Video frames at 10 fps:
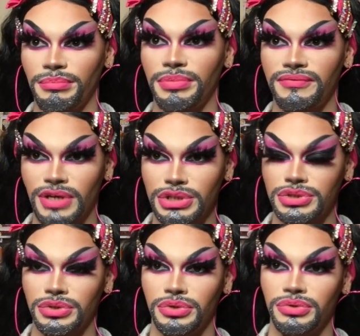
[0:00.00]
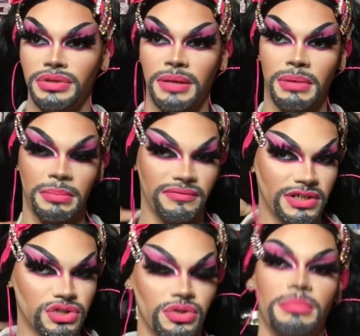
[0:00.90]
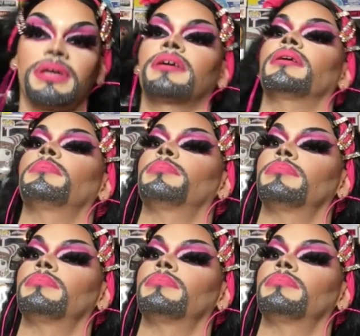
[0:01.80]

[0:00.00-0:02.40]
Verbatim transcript: professional, like my professional makeup